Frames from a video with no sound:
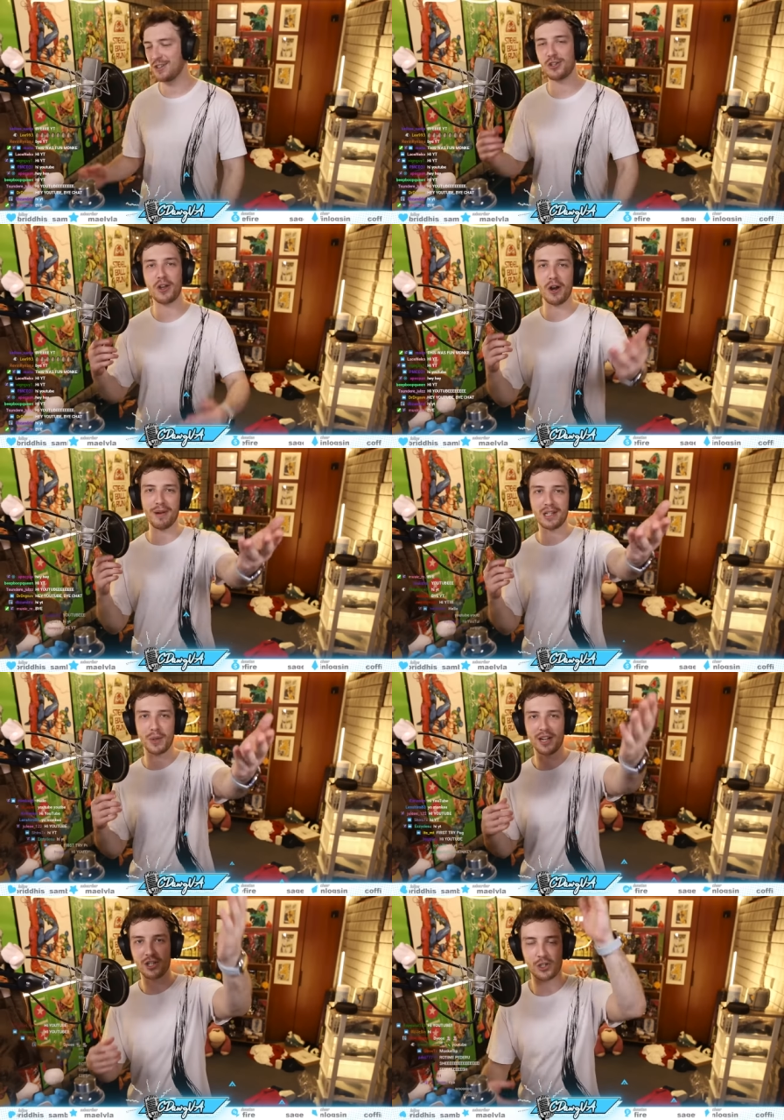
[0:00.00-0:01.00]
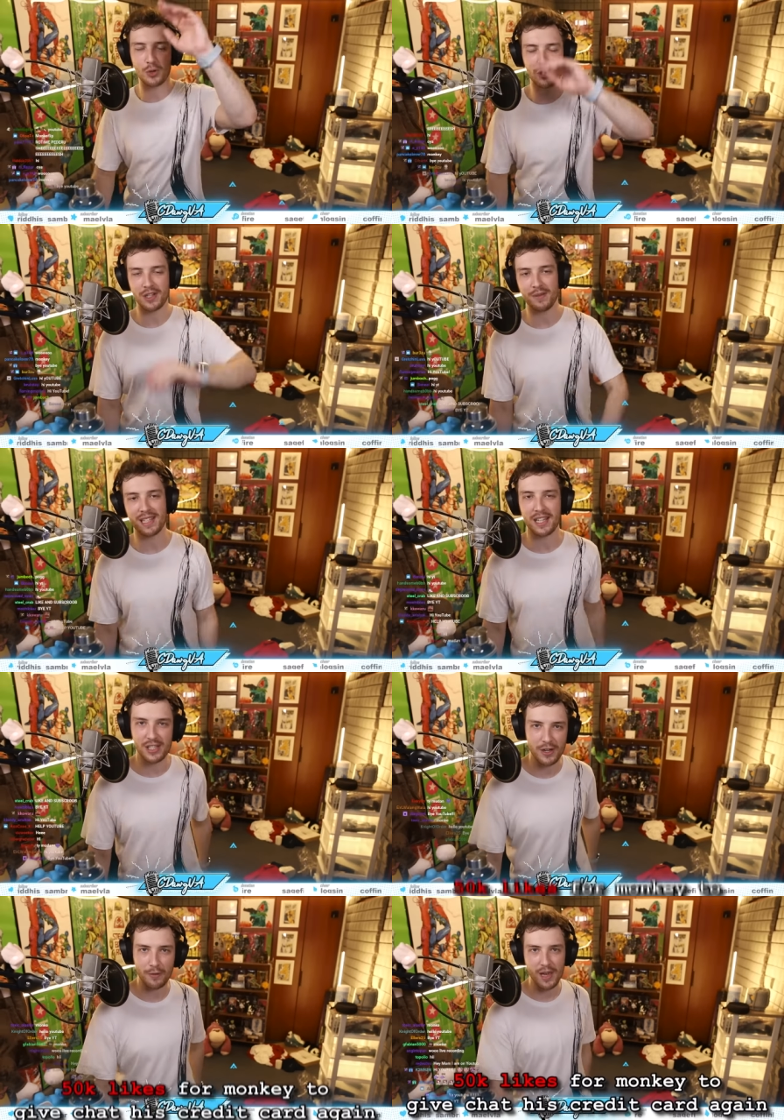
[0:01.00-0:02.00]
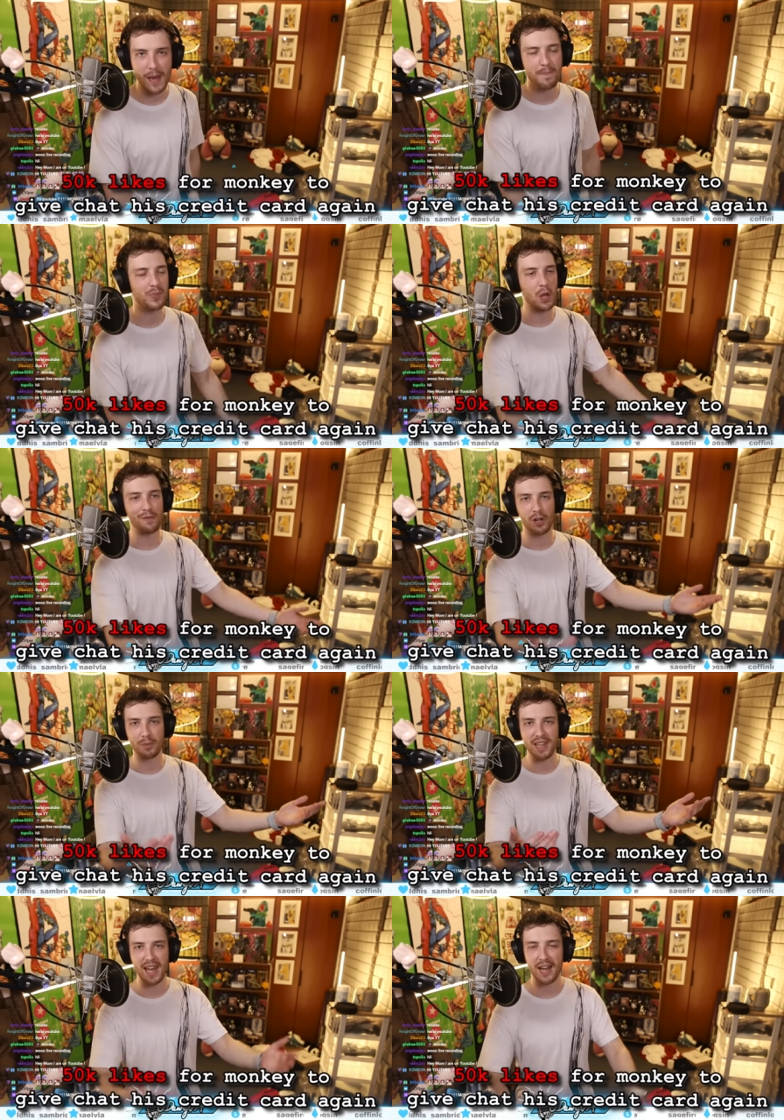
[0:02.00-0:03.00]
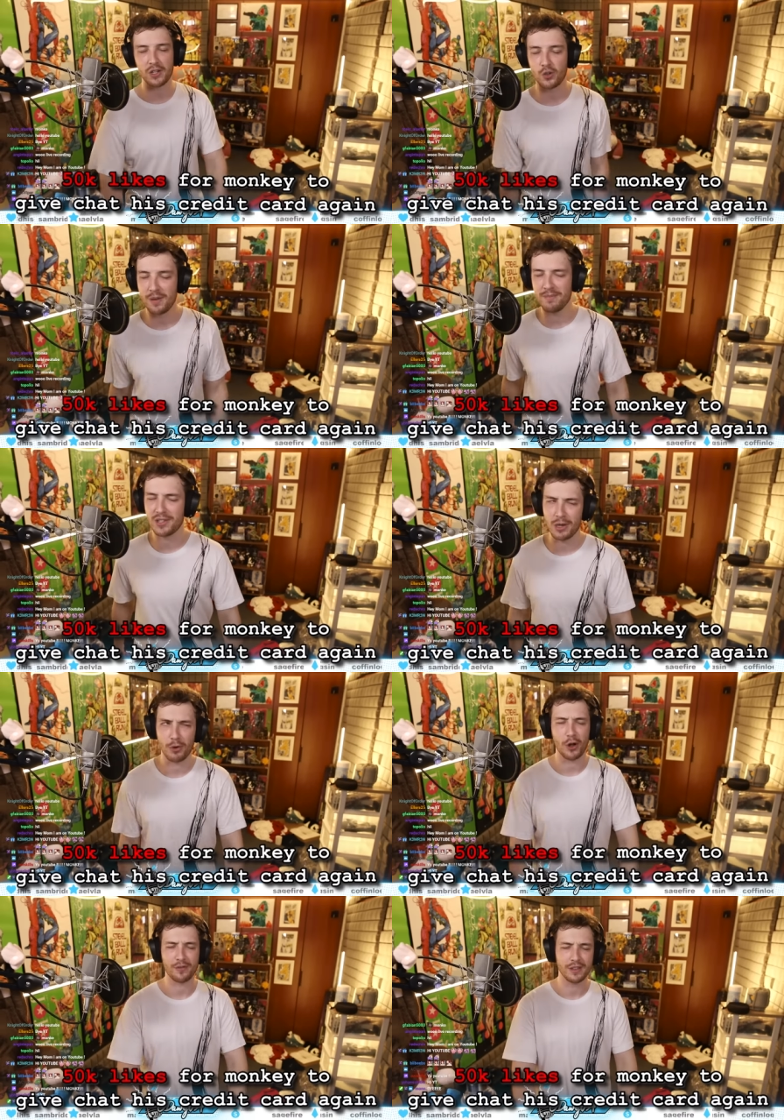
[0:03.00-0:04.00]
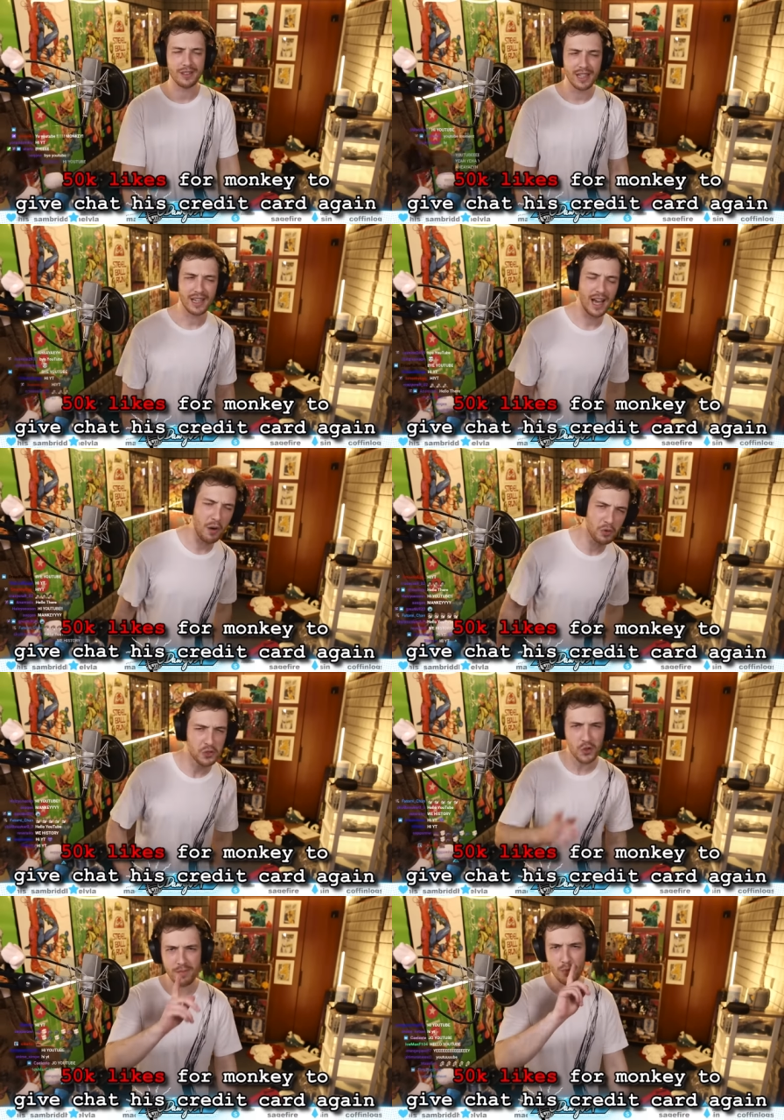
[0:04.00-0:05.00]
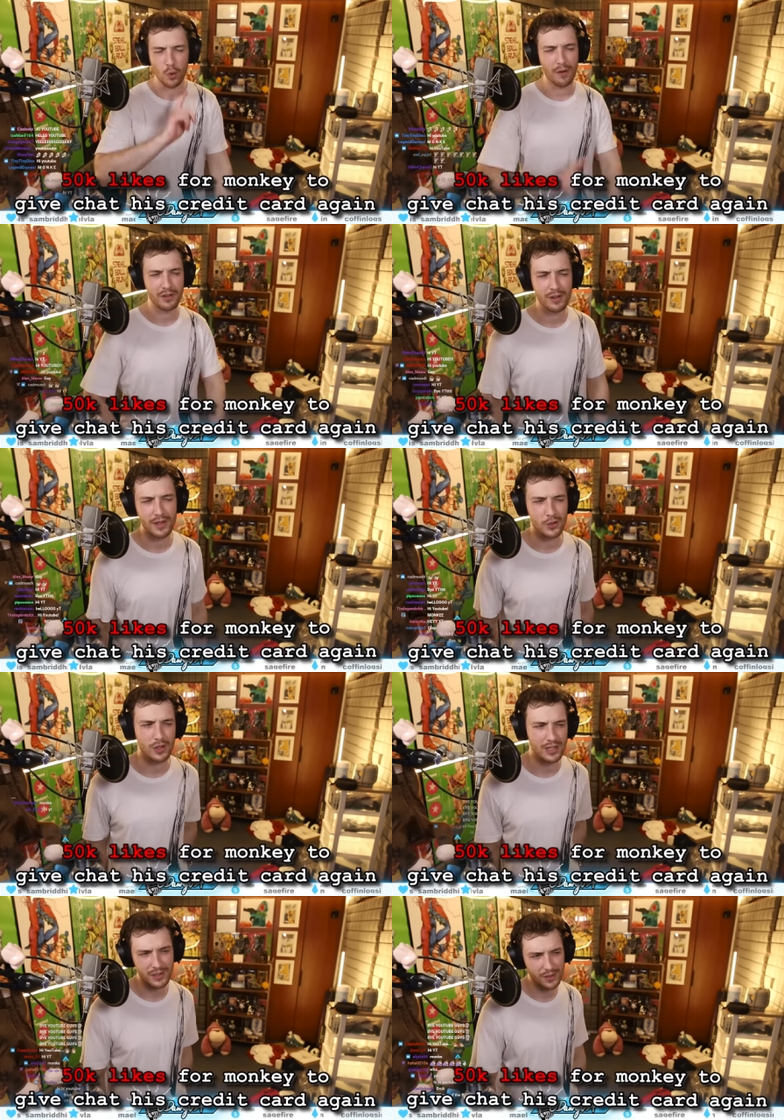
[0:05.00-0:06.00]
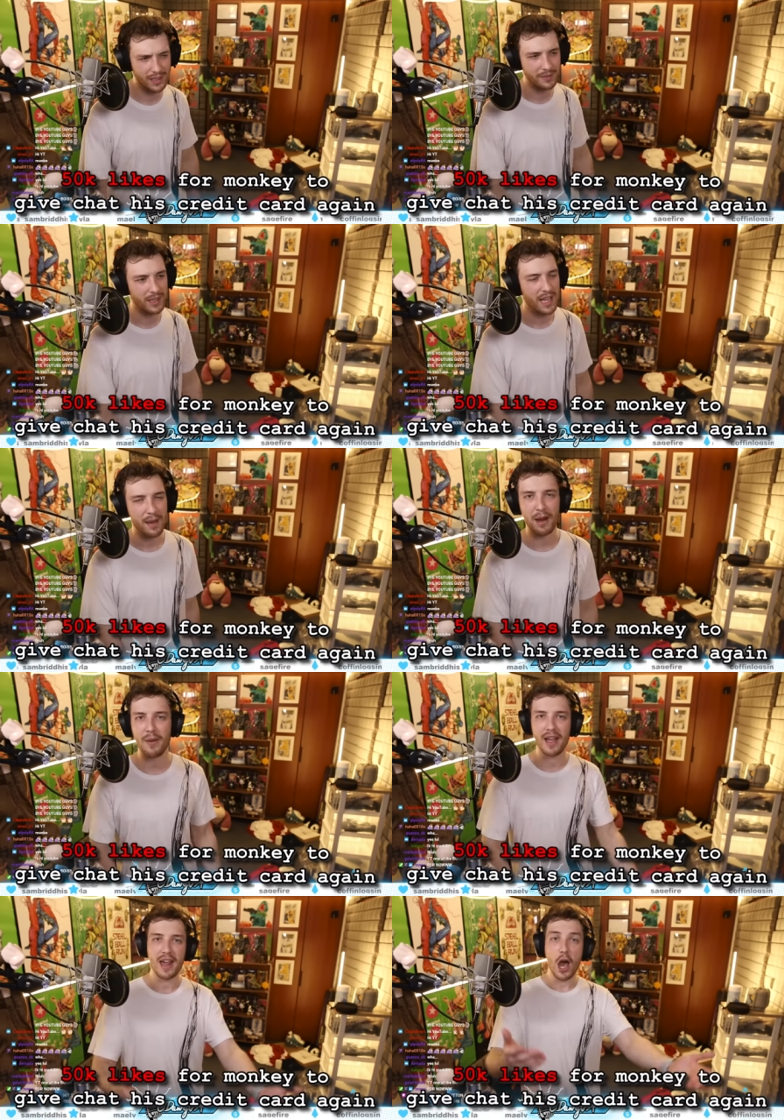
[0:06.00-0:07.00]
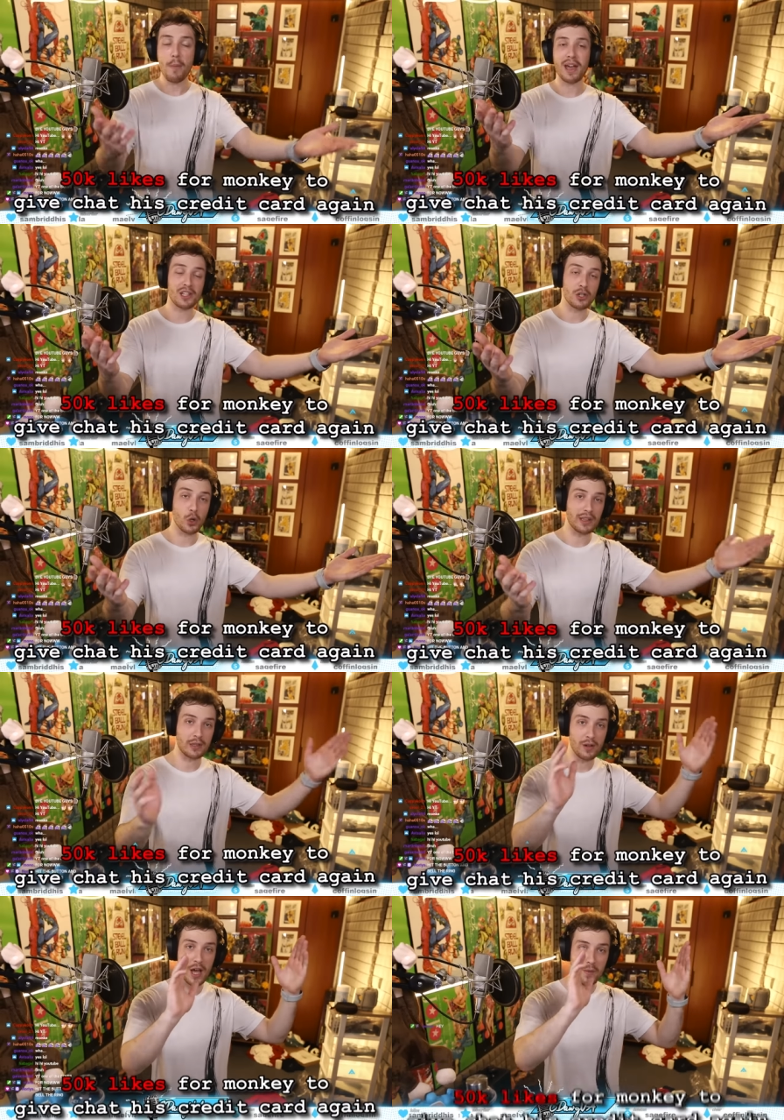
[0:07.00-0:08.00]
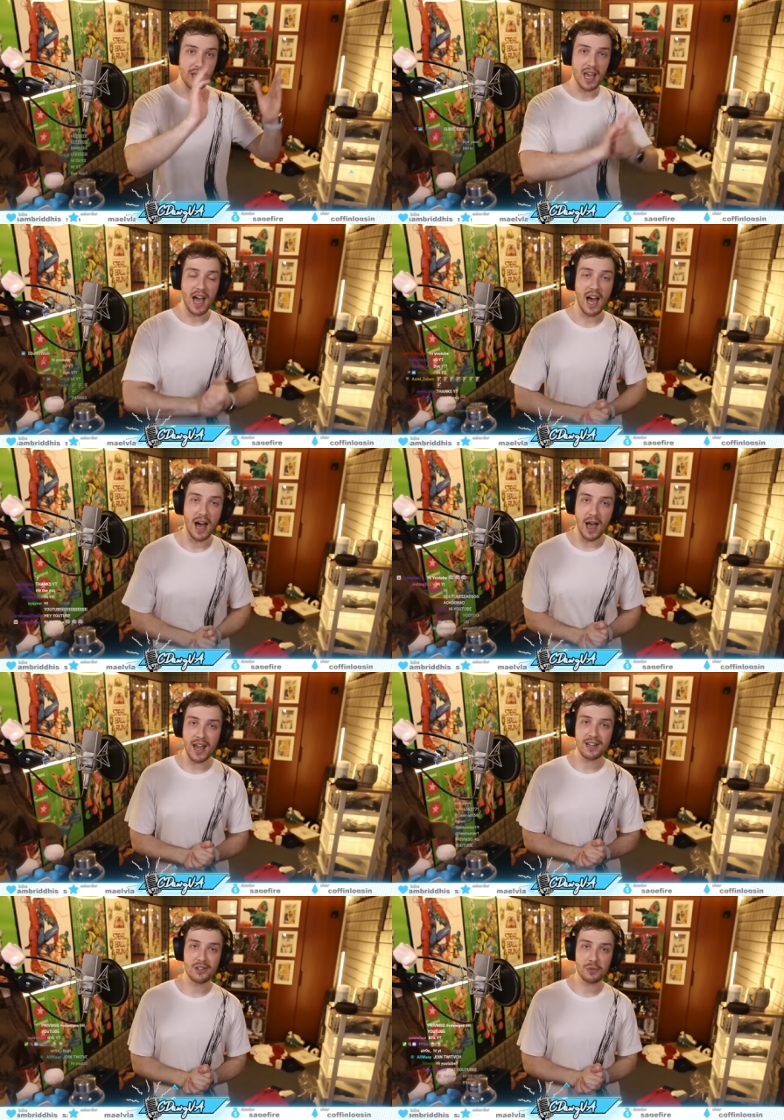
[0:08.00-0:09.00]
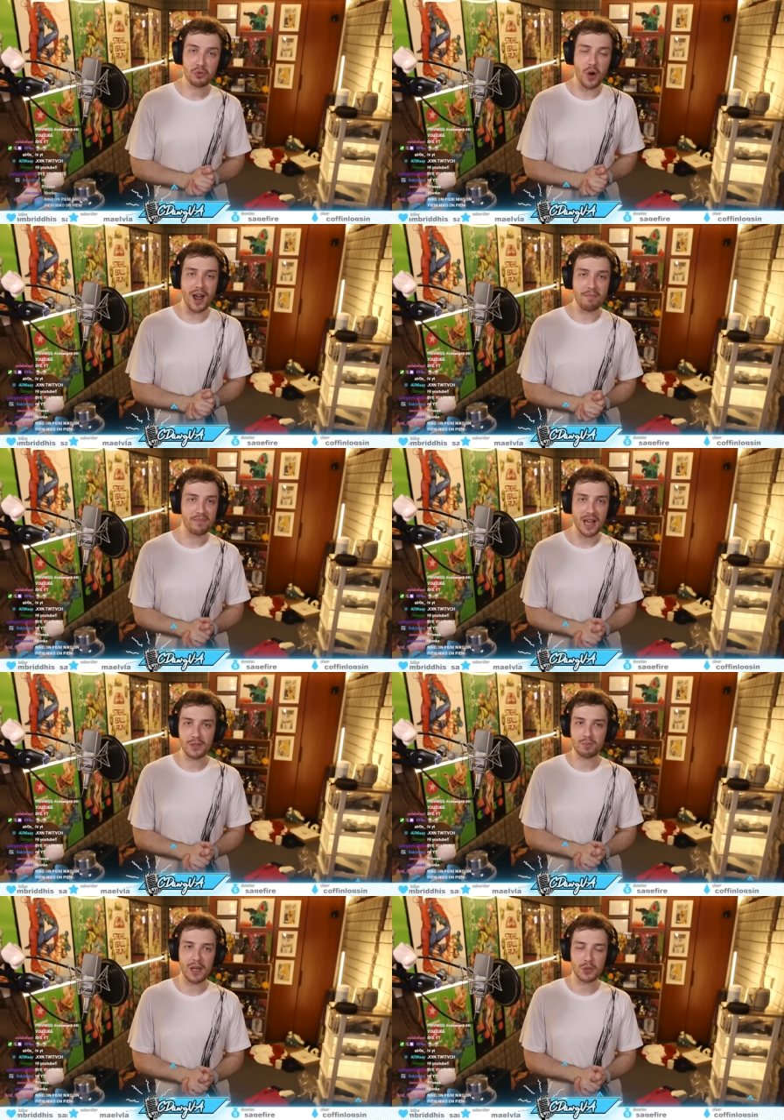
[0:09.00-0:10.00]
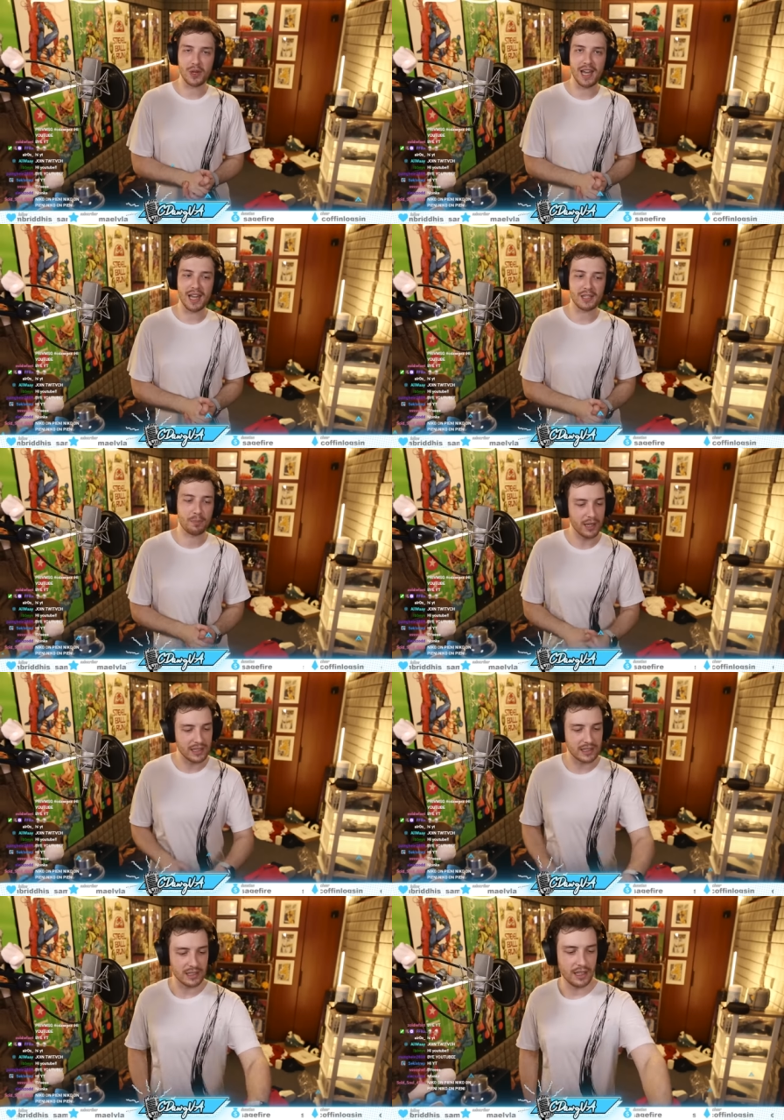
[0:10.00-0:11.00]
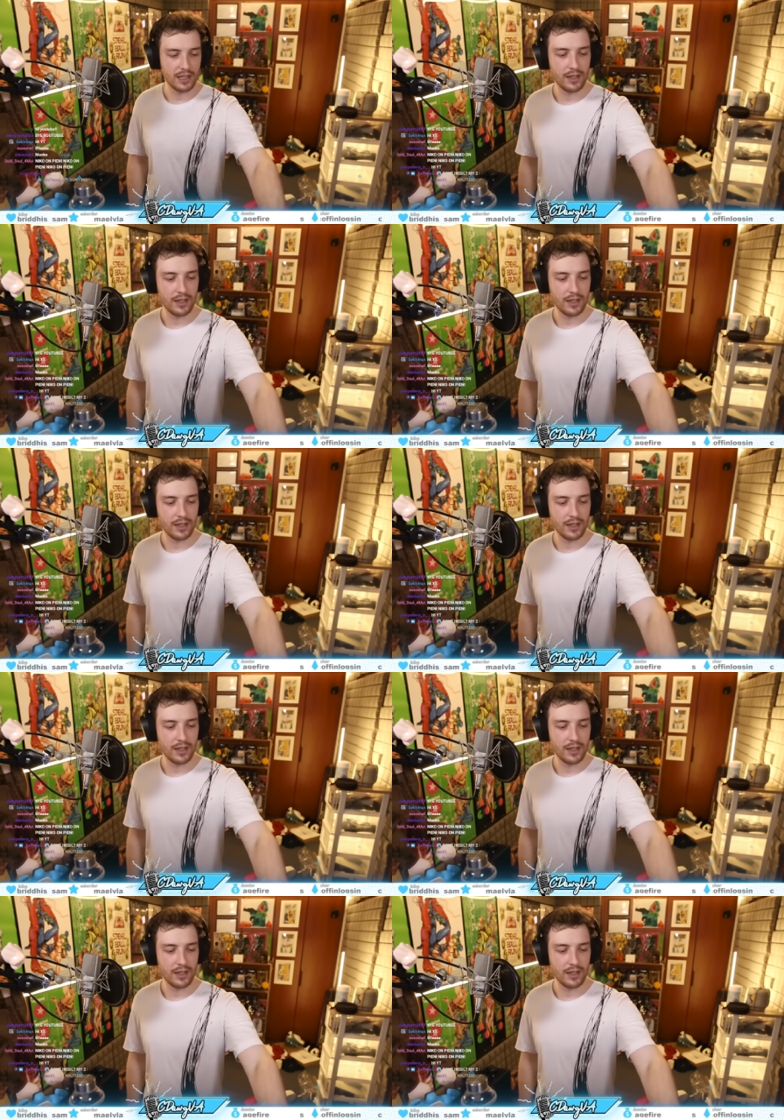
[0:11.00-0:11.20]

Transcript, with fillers: You should go to my Twitch, twitch.tv slash cdawgva. Go and follow me there. I stream somewhat often. I will stream more often eventually, so yeah. But anyway, hope you guys enjoyed this video, uh, and subscribe. That's, that's all I ask, please.